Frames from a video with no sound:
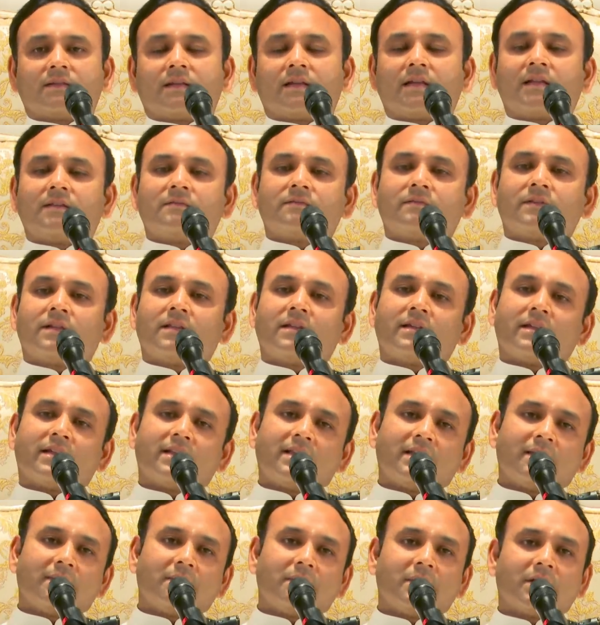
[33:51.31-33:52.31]
Again fail,
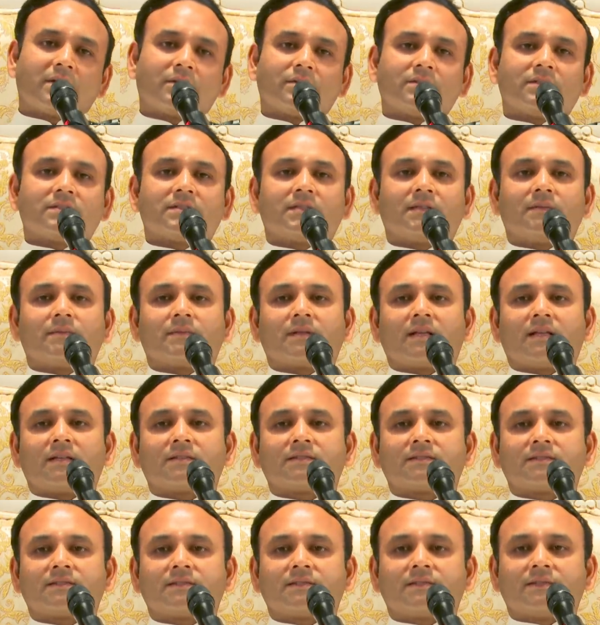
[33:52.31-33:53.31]
again come back to the same
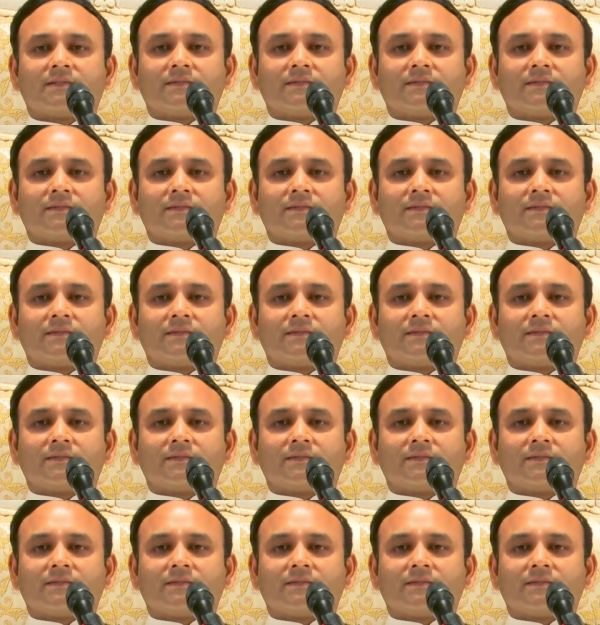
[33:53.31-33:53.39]
class.